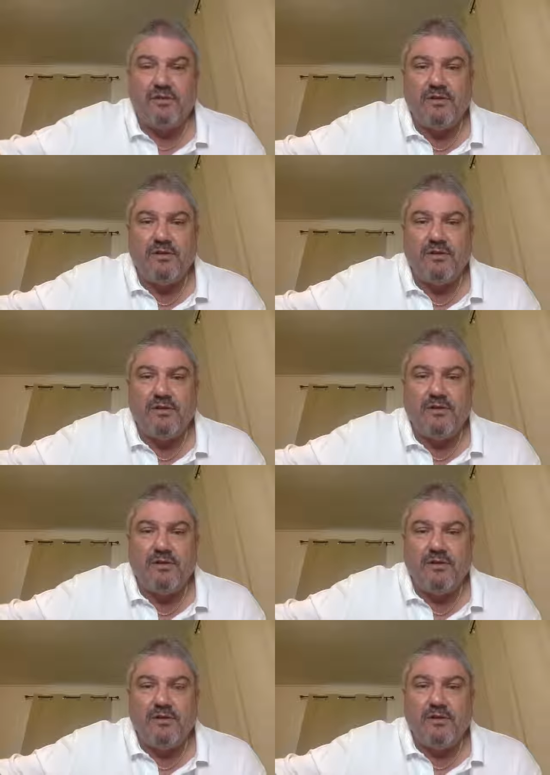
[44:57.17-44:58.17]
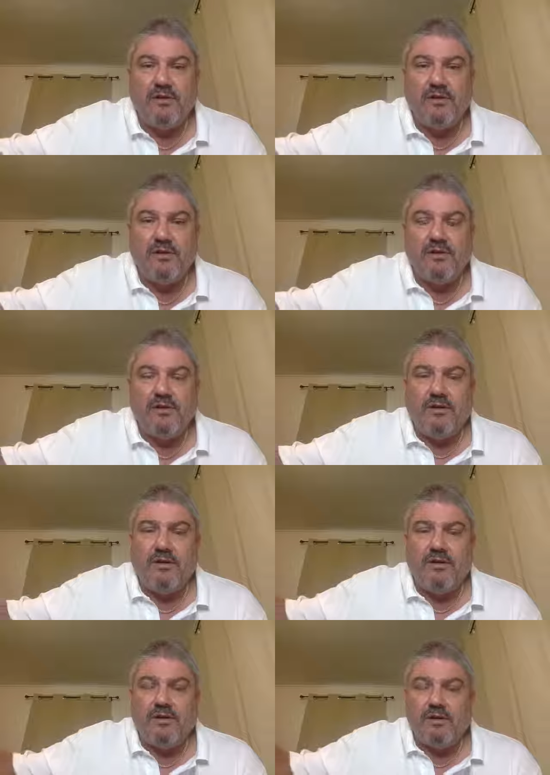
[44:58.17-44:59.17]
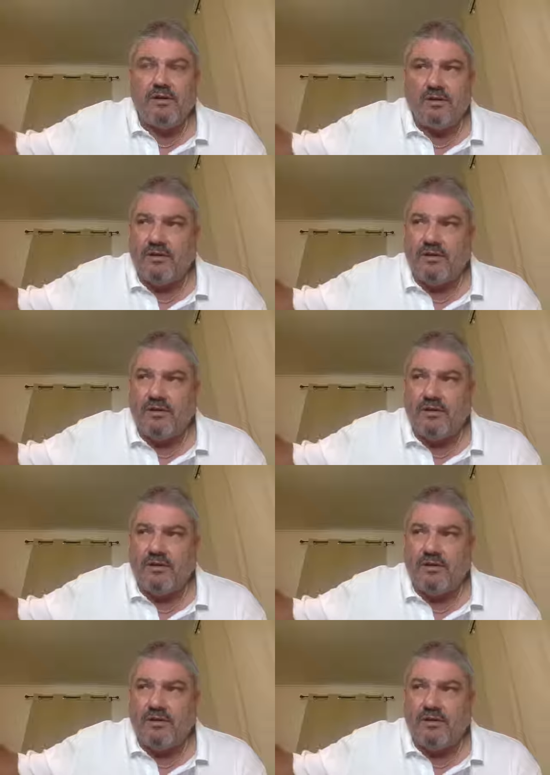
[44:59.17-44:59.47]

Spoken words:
(no one is talking)